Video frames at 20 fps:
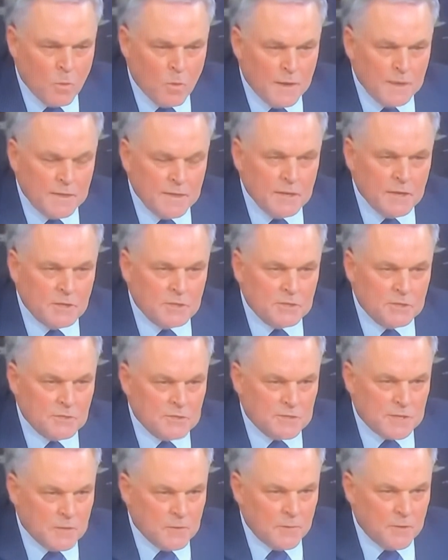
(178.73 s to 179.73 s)
one of the
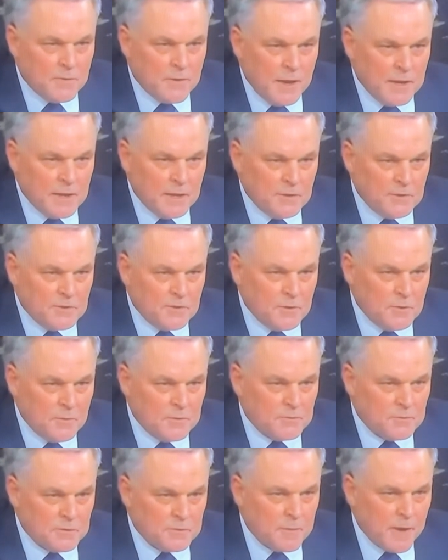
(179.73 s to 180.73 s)
issues that we ran
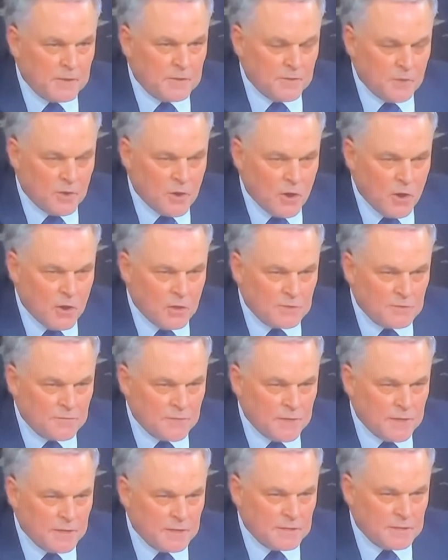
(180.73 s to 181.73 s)
into with respect to the
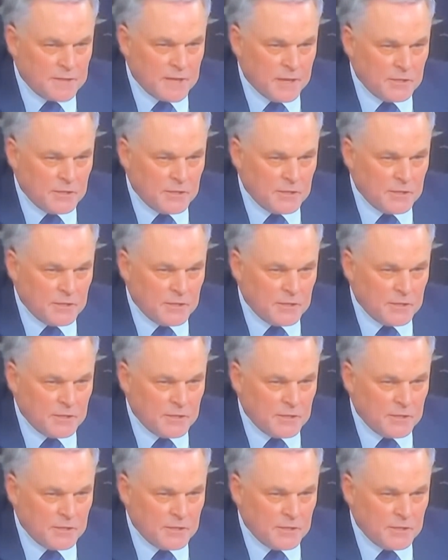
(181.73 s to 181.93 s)
calls for the